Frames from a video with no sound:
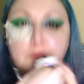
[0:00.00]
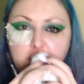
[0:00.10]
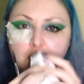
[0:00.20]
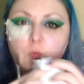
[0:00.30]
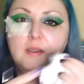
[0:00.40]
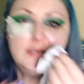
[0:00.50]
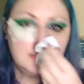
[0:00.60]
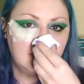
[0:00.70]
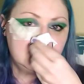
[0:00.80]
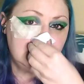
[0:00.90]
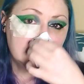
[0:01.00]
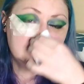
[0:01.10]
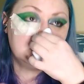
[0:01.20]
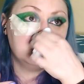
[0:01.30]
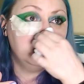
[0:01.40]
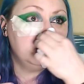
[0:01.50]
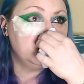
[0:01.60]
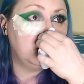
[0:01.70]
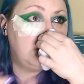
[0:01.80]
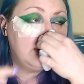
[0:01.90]
Why did I choose to move to
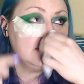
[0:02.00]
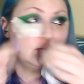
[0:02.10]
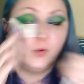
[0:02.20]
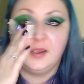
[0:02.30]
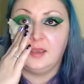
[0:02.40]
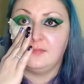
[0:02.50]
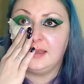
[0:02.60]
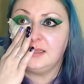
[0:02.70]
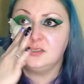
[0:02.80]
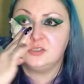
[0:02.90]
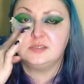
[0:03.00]
a place where I have allergies